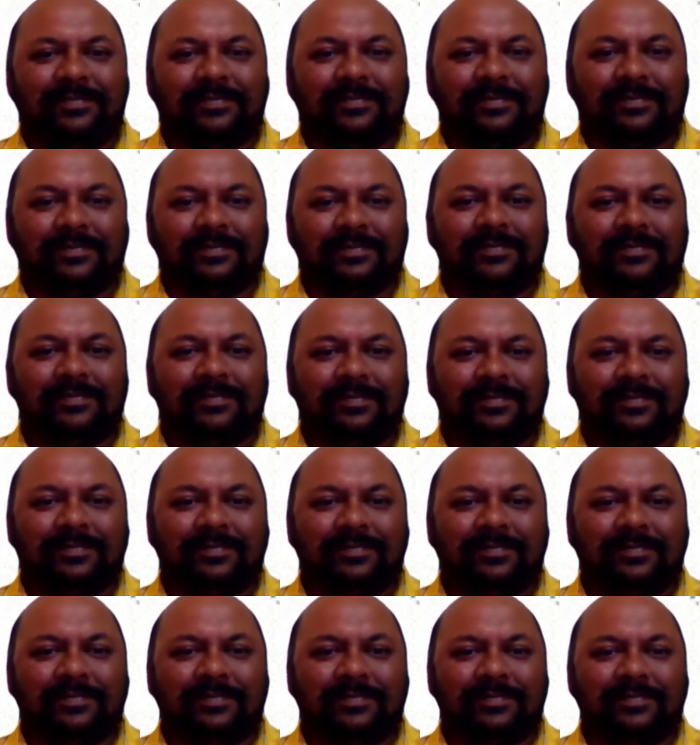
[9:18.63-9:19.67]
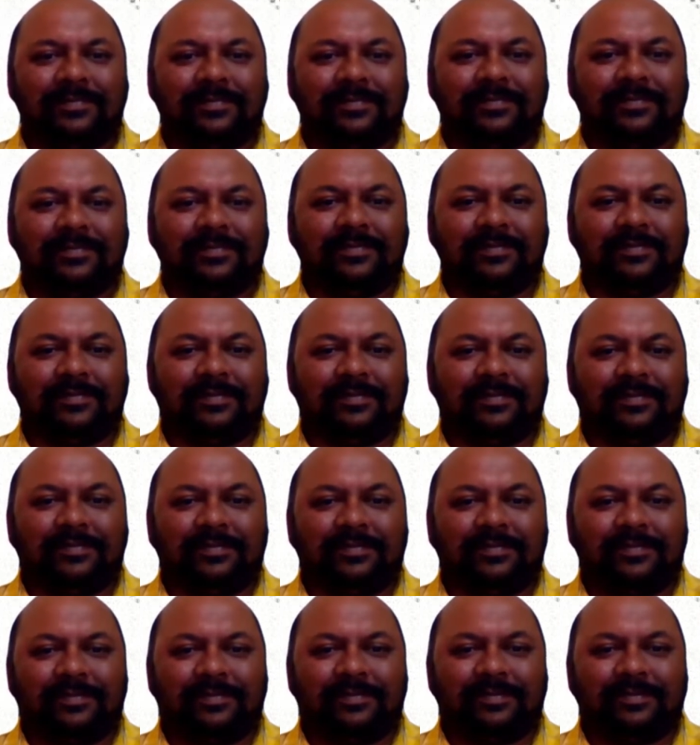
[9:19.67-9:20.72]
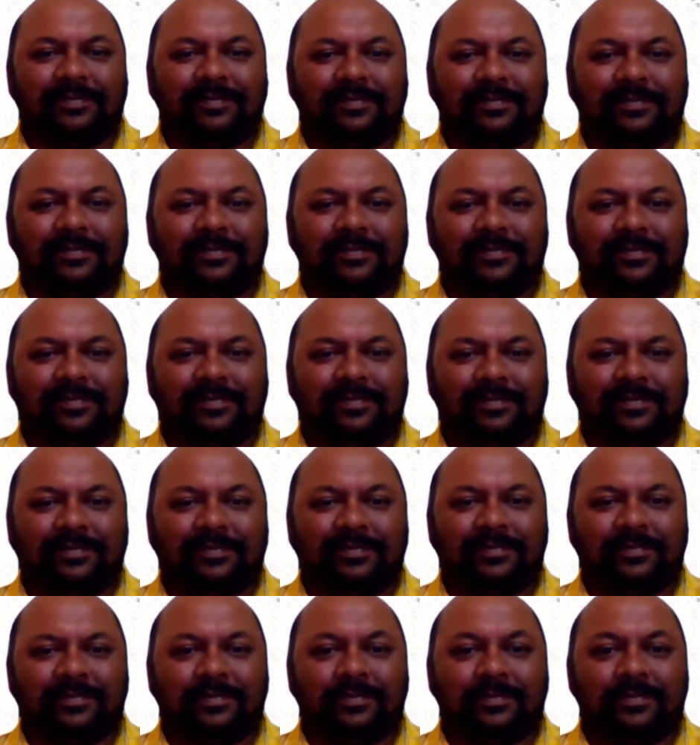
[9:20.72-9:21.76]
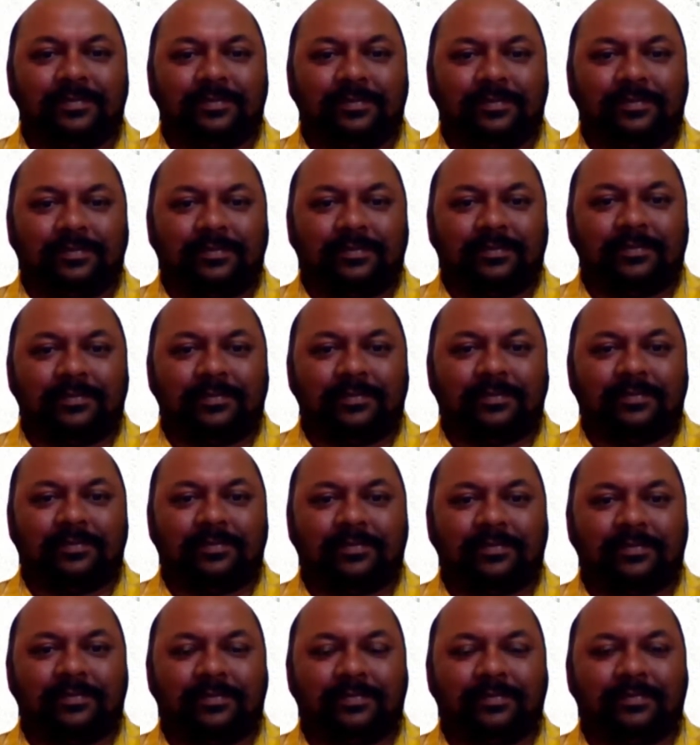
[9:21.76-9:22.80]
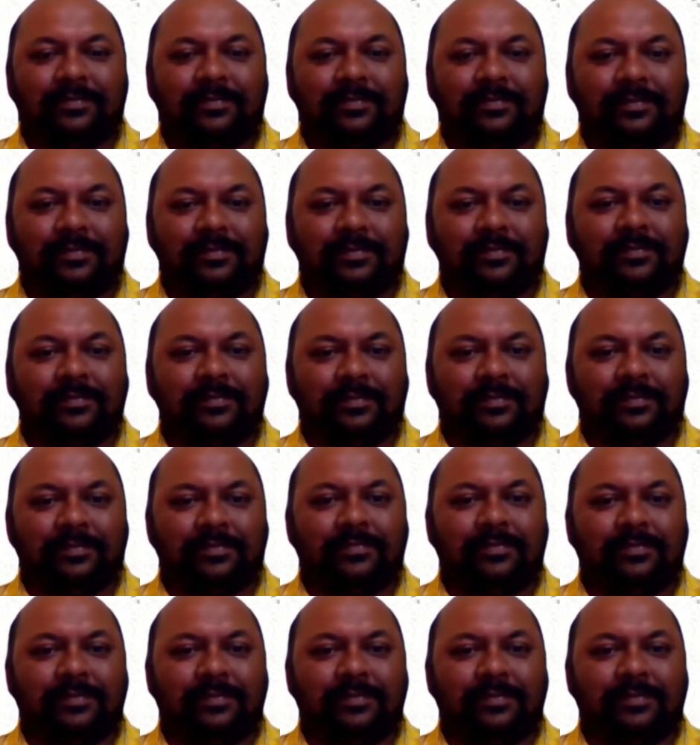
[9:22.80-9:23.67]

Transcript: (silent)